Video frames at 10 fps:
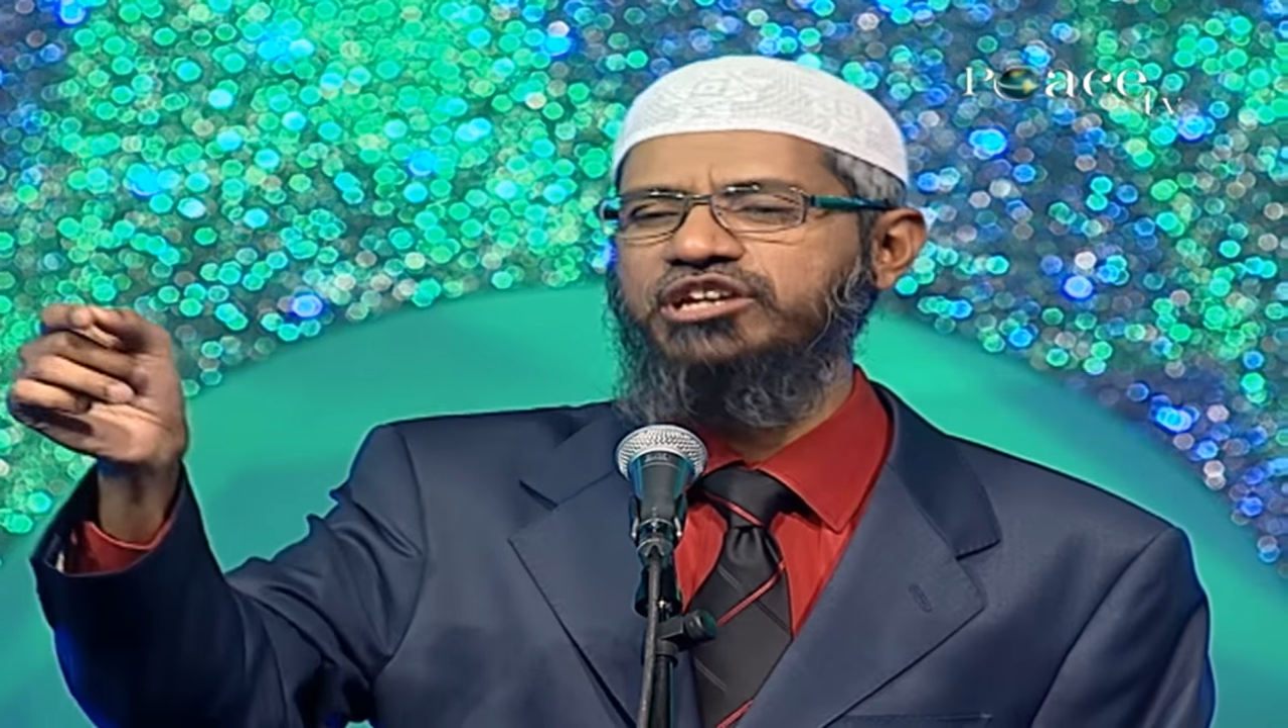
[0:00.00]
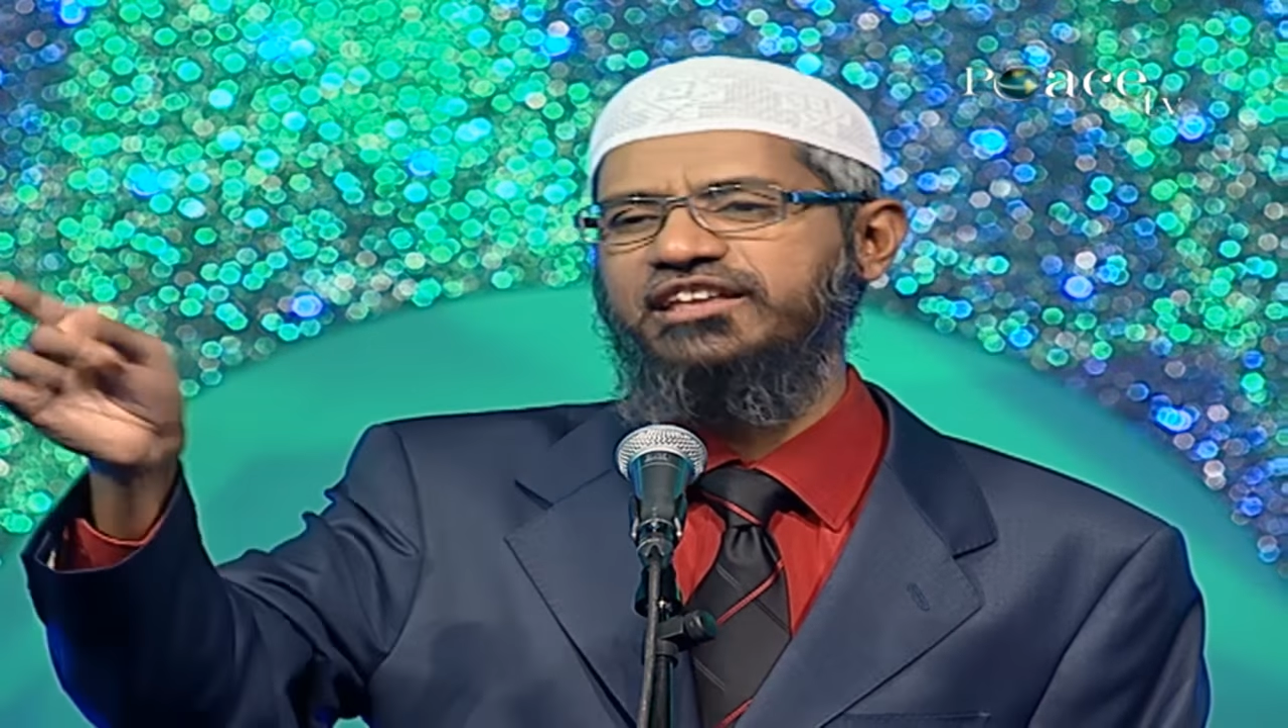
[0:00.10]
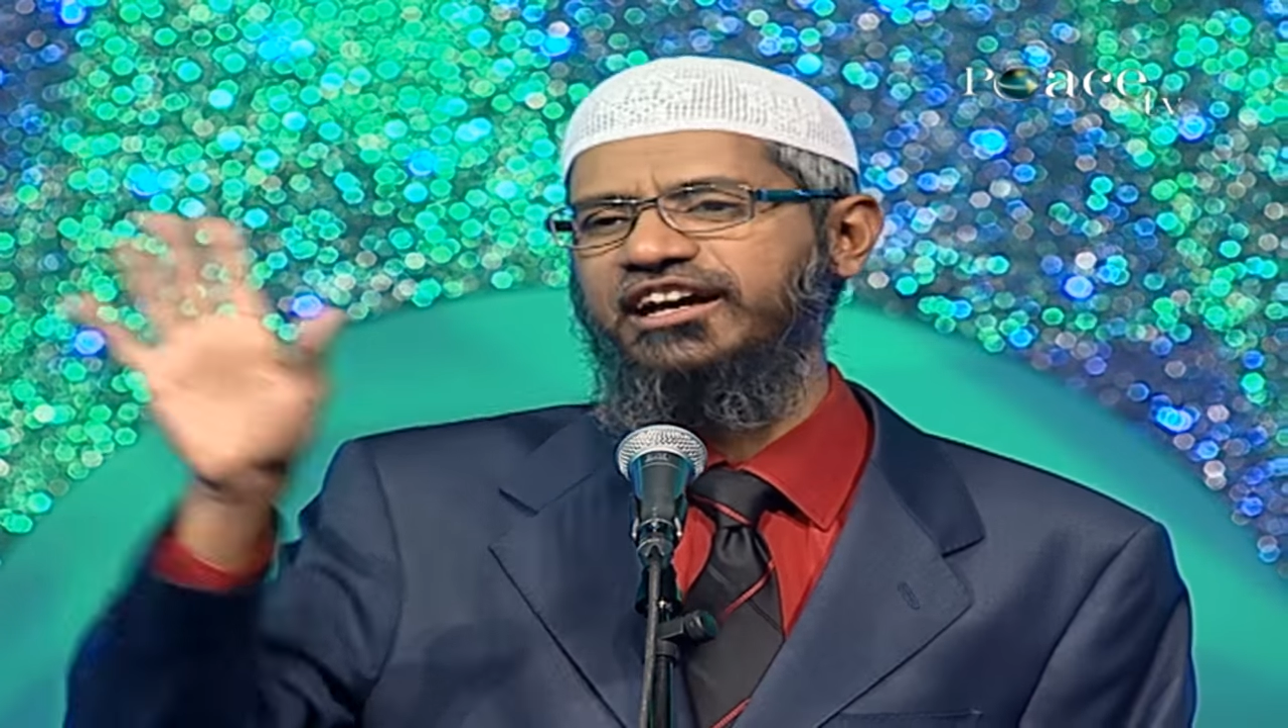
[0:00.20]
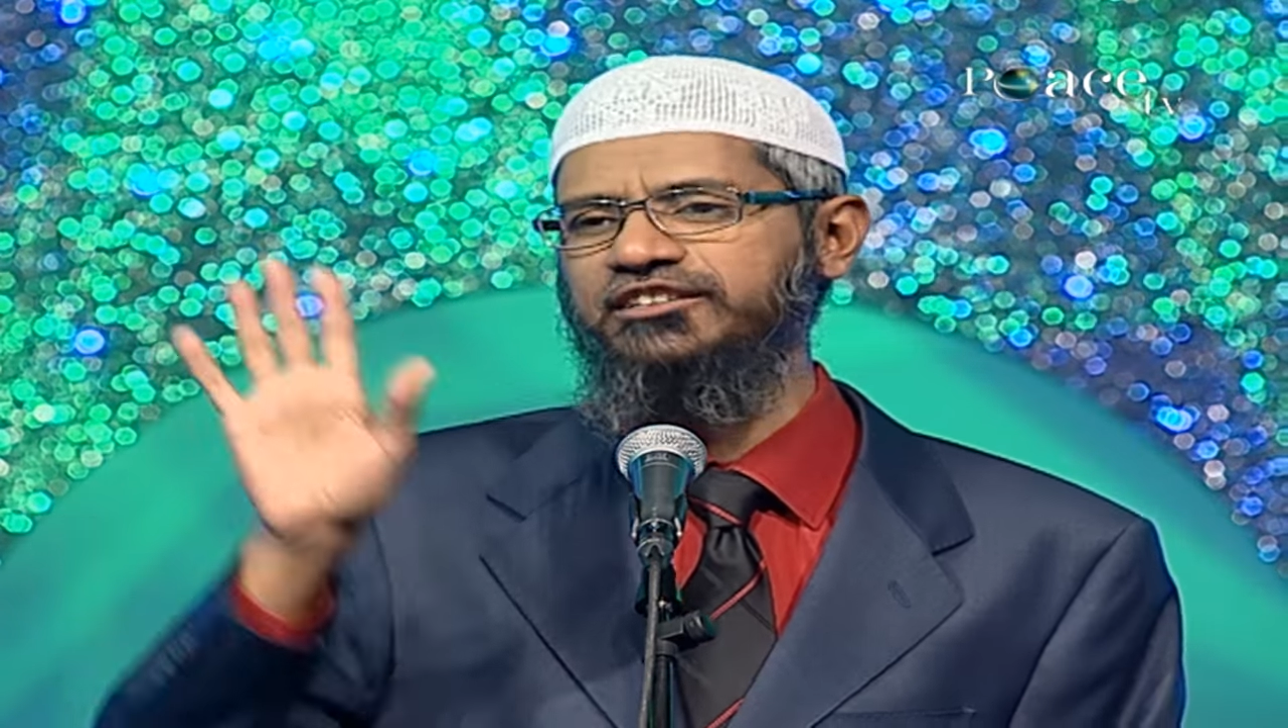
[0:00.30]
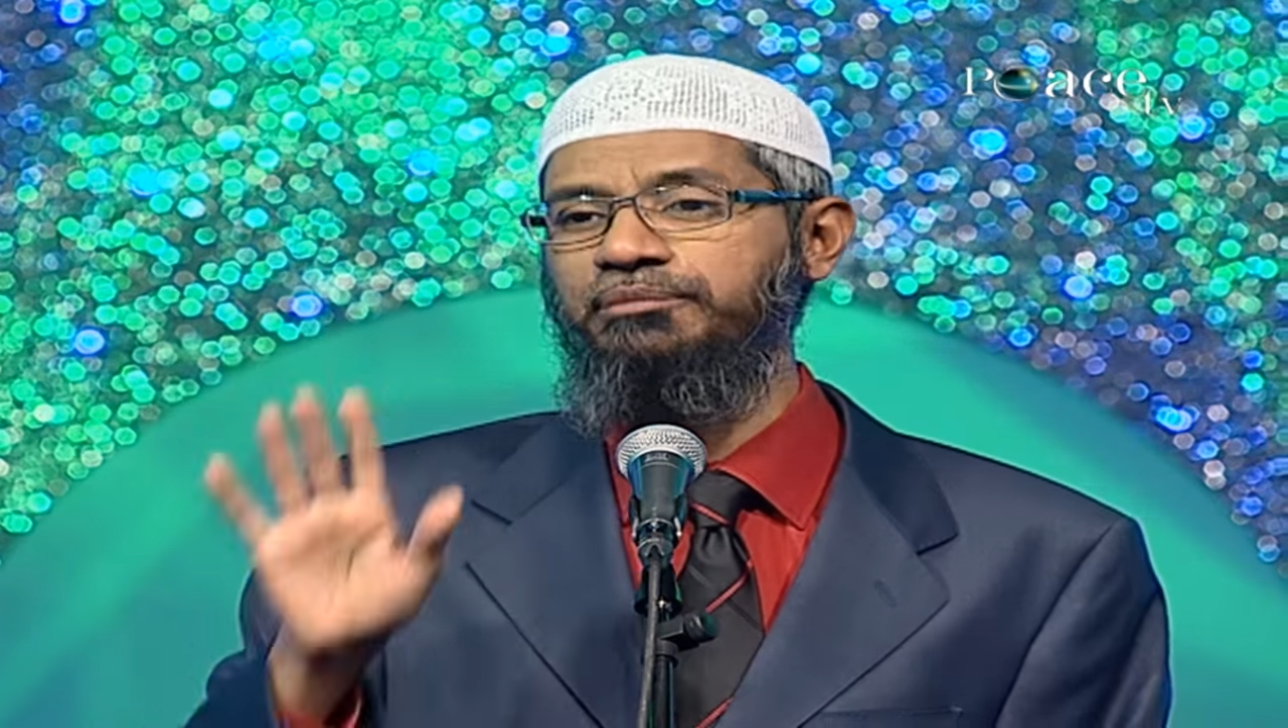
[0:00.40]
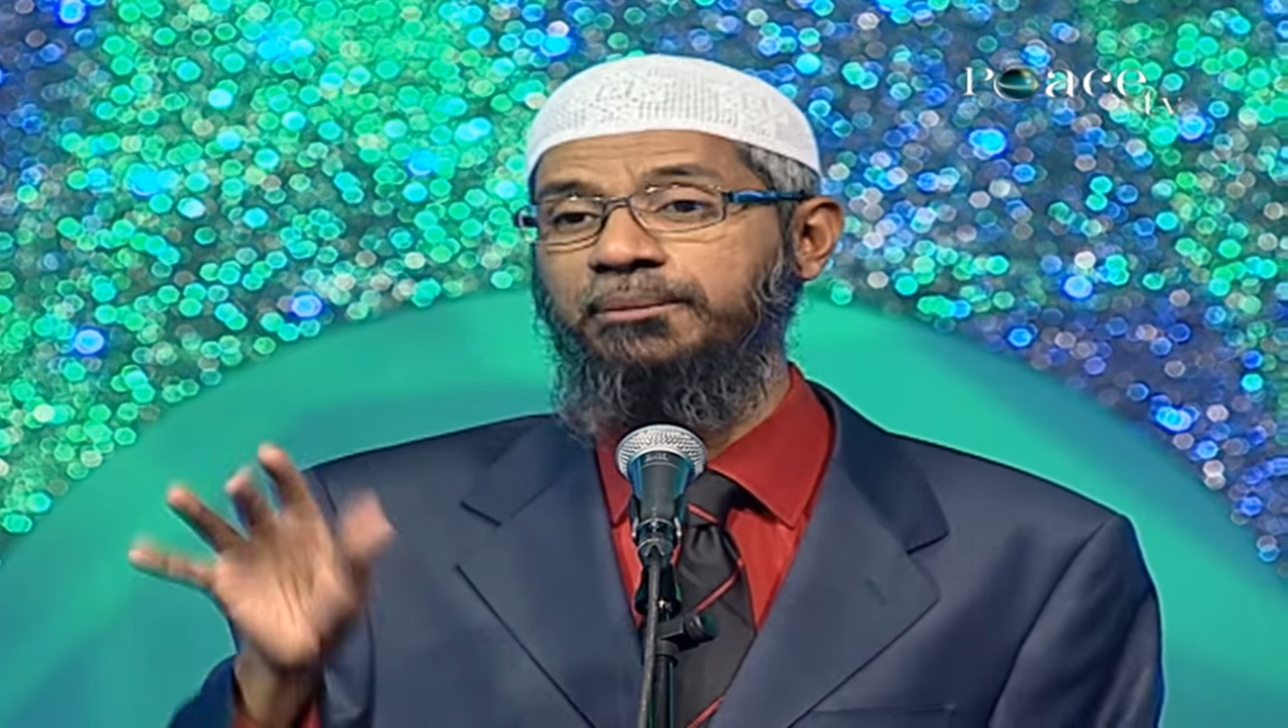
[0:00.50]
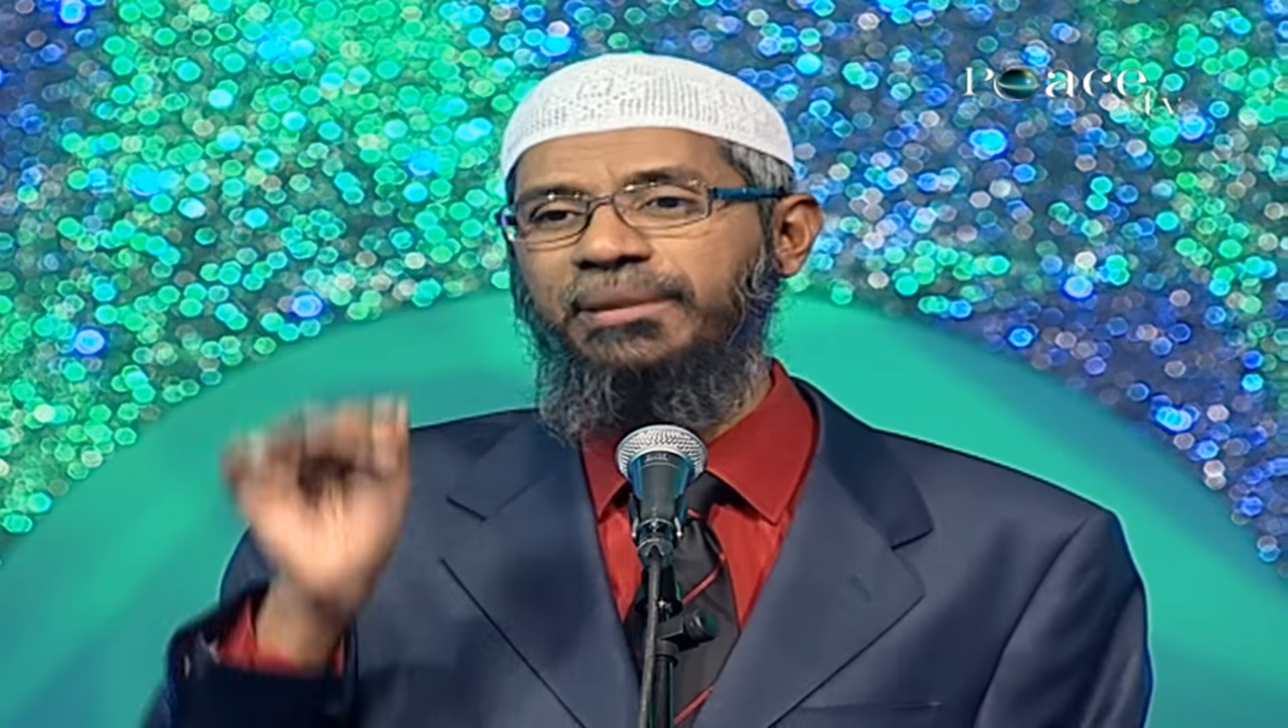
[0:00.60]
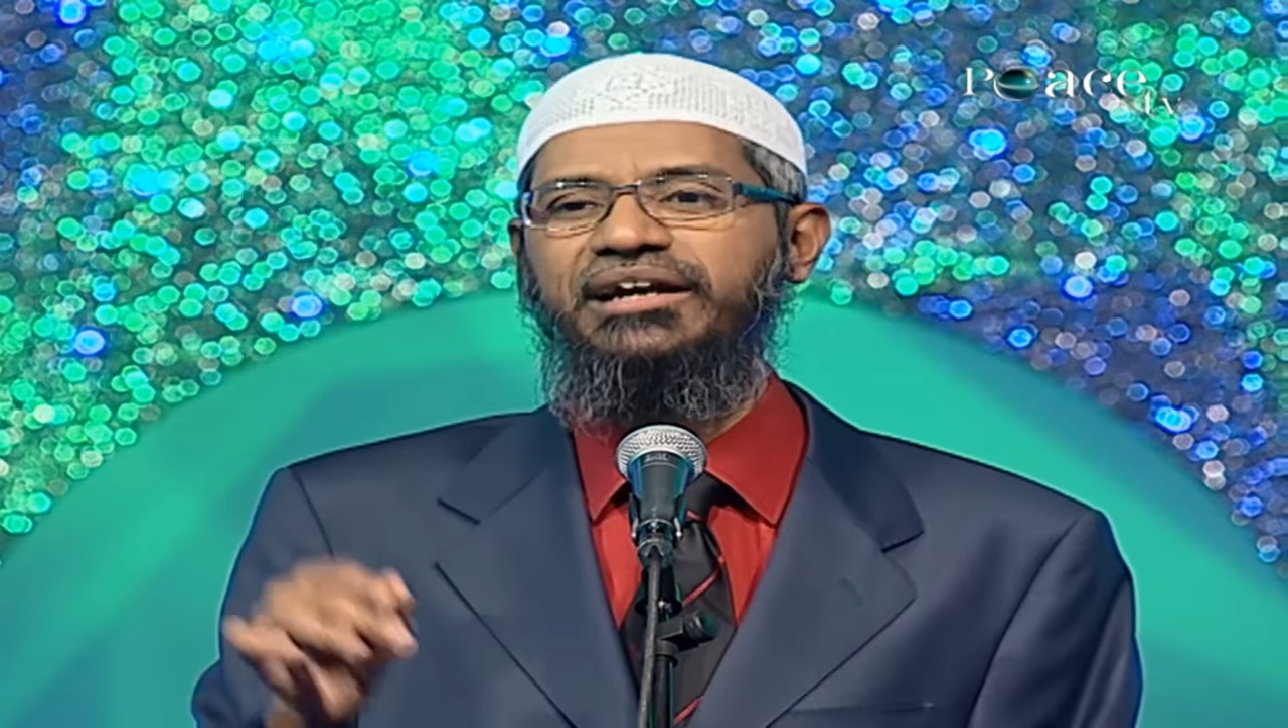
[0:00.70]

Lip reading: share the husband.